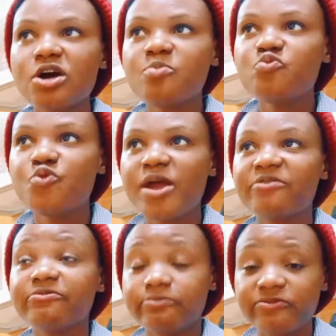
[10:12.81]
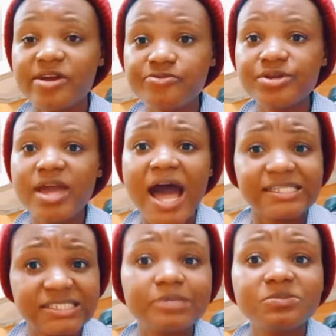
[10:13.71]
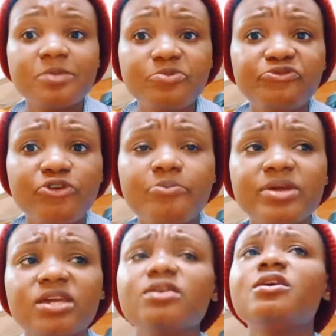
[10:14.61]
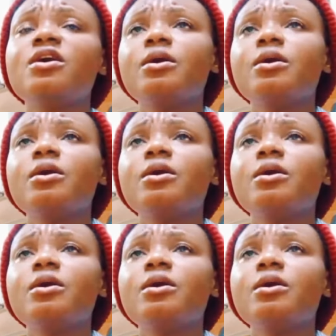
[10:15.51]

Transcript: Some were very acceptable for me,